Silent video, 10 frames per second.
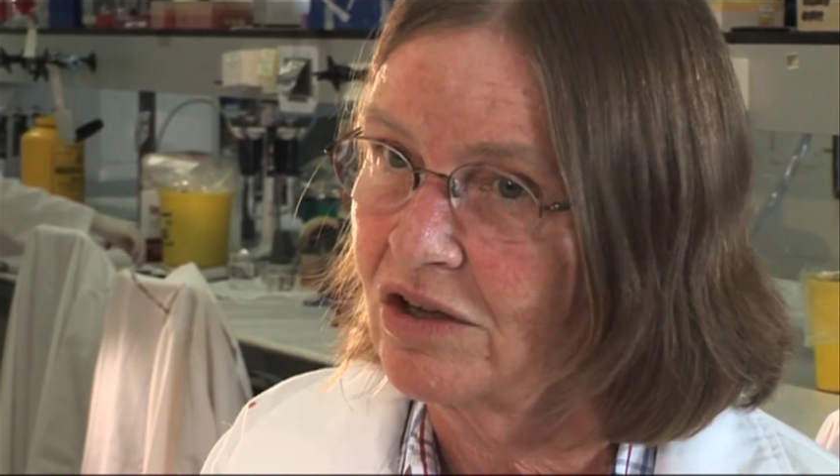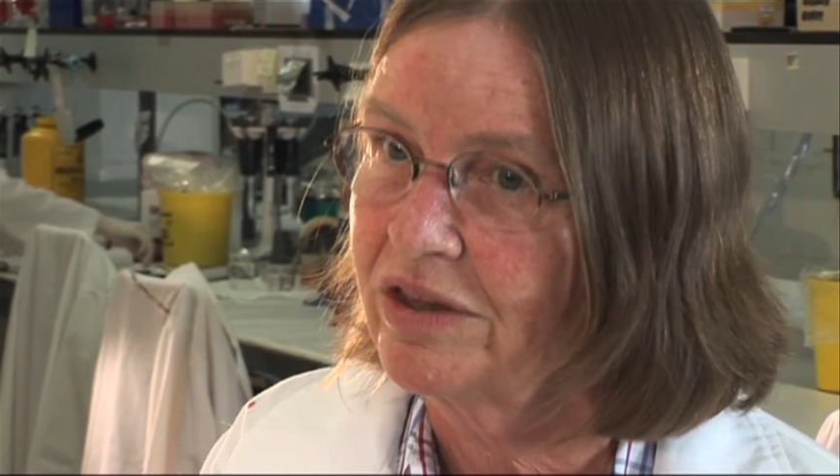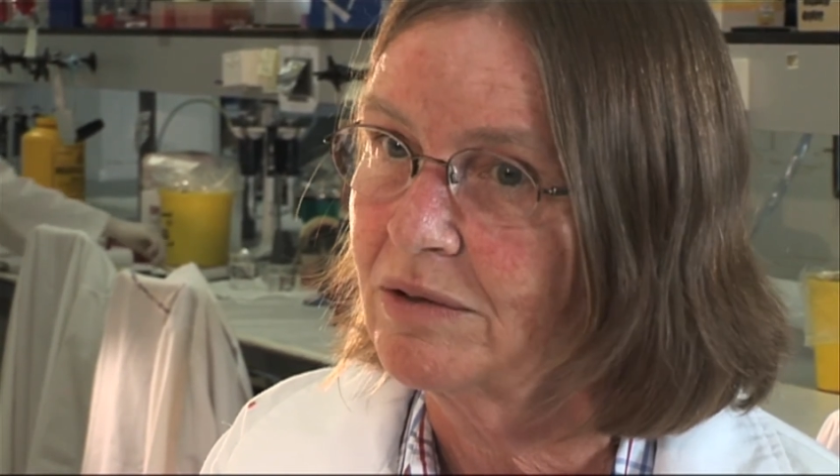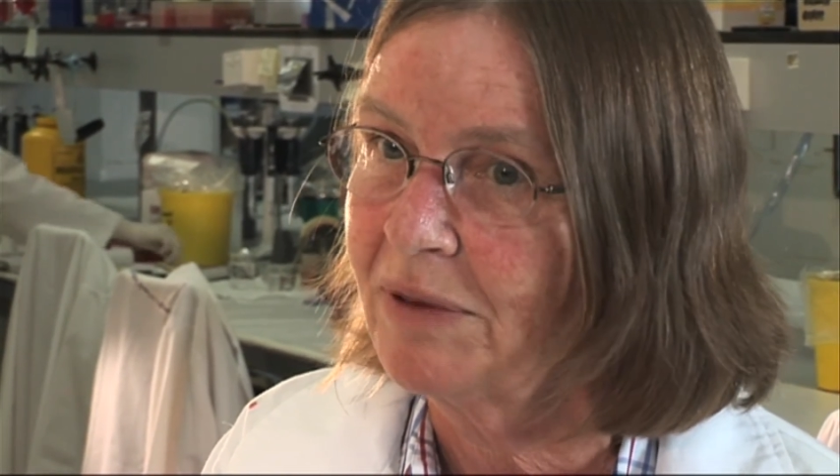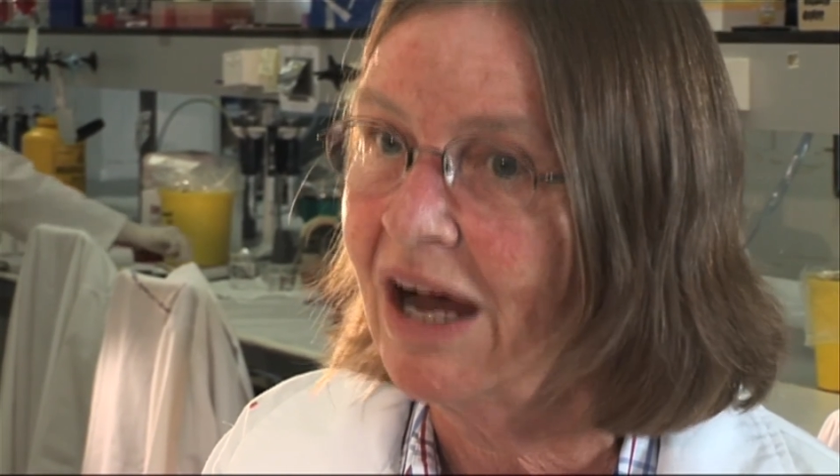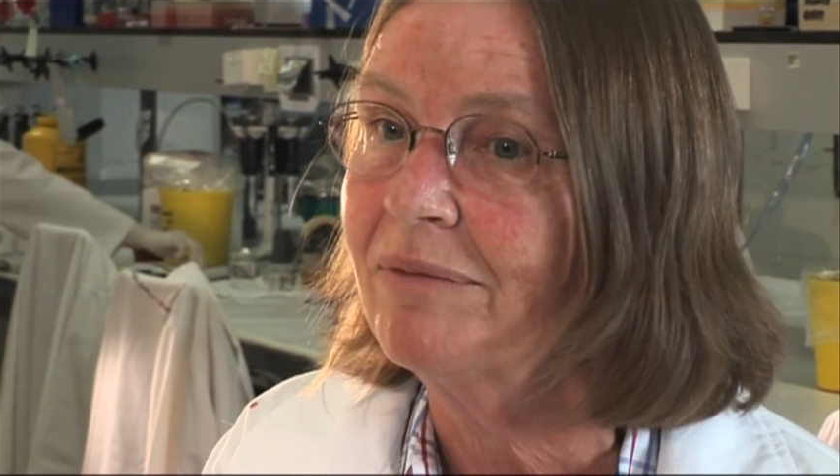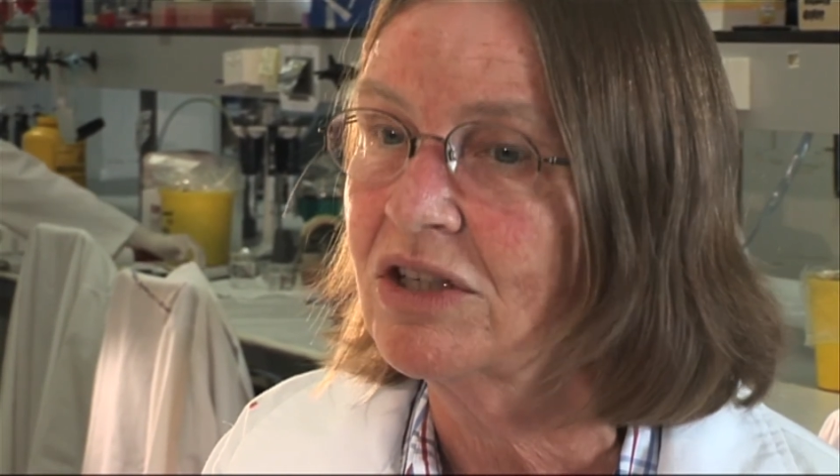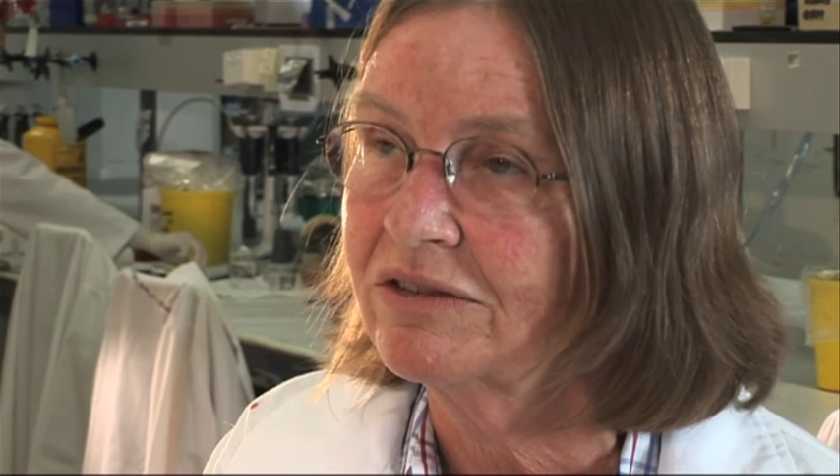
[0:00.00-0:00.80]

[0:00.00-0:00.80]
So the Department